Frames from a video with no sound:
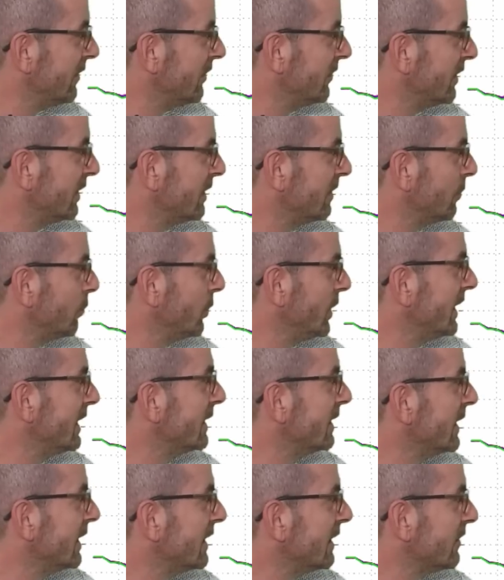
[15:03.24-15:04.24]
sig
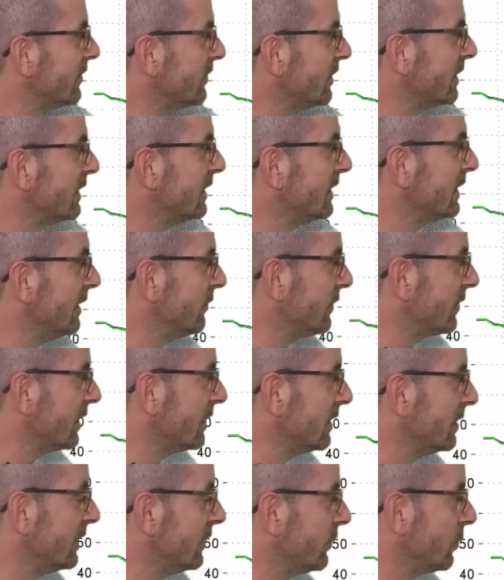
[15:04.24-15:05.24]
weakening
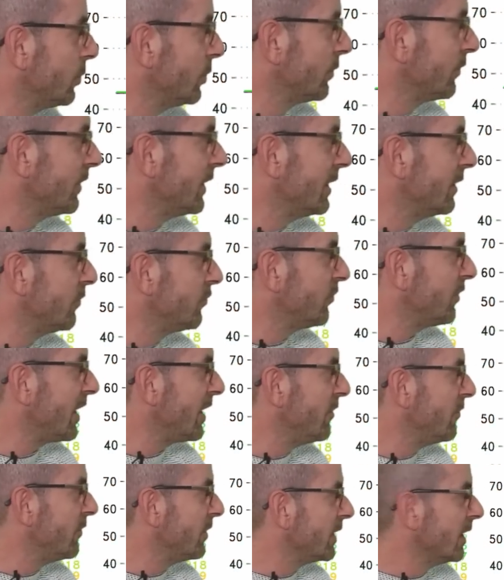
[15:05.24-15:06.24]
significantly towards the end of
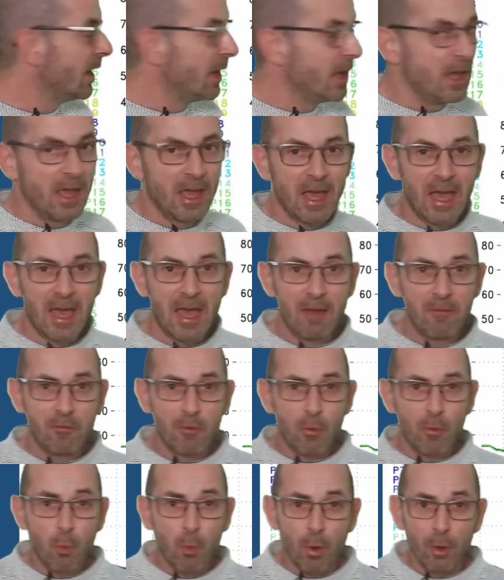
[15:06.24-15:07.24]
January, and
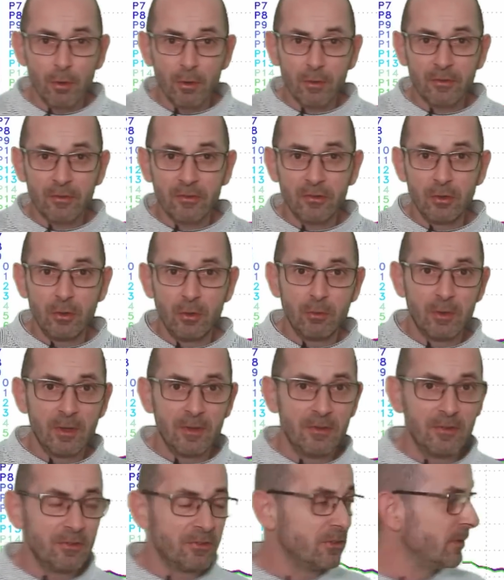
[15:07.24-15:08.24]
the one or two
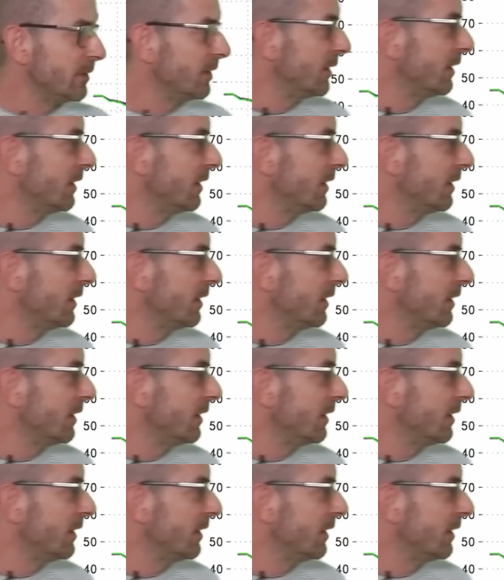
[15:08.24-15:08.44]
runs